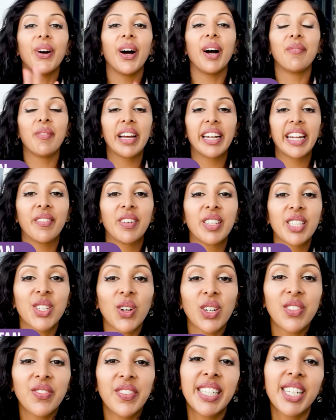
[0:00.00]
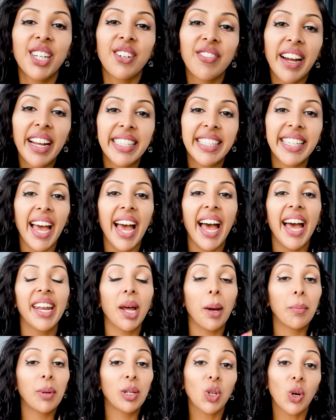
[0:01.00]
My name is Dr. Vanita Rattan.
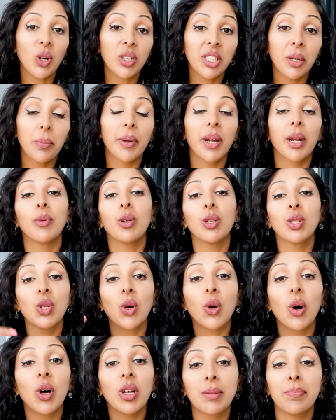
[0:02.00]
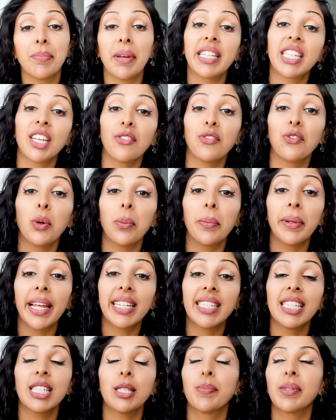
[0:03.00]
I'm a doctor, but I'm also a cosmetic
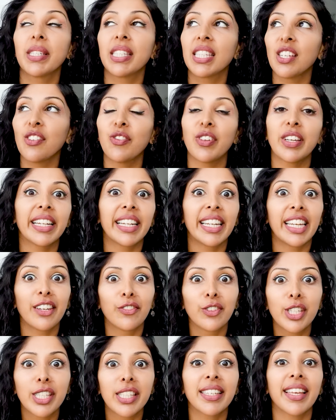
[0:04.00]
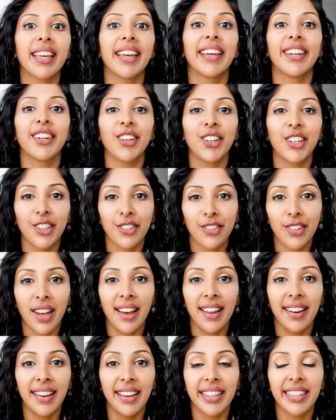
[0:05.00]
formulator specifically for skin of
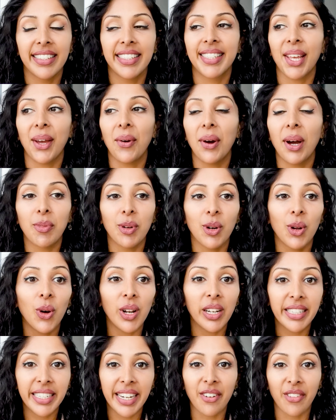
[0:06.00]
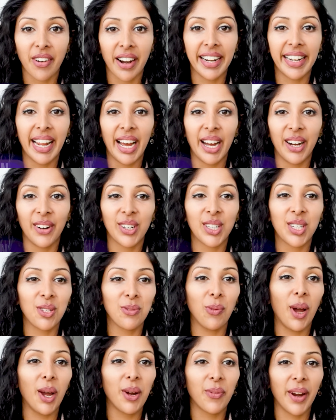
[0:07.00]
colour. So I'm on a holiday right now, which
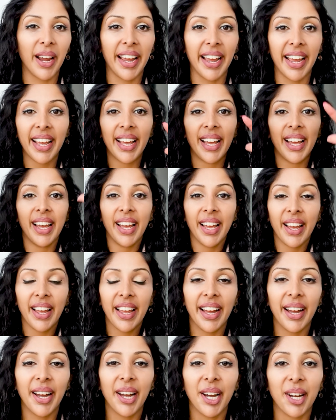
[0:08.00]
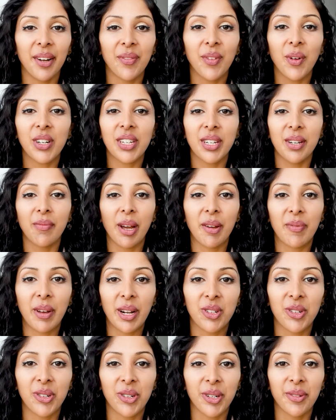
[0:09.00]
is why we're not in my
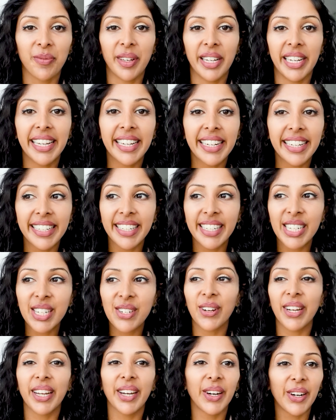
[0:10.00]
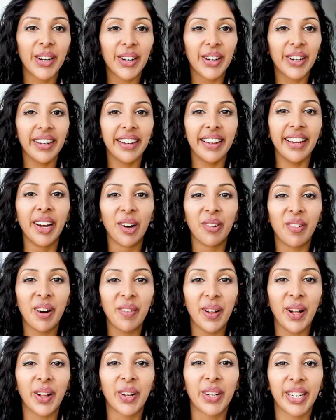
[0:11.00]
bedroom in England. We are on my
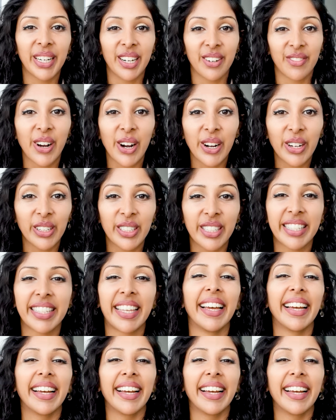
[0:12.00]
balcony in Rhodes.